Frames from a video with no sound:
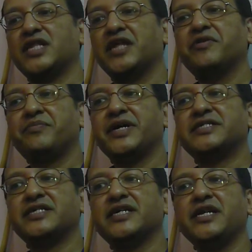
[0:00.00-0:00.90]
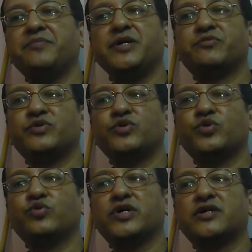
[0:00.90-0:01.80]
they were basically people
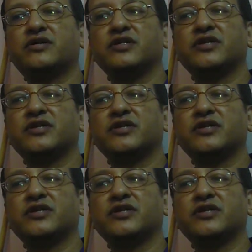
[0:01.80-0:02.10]
who were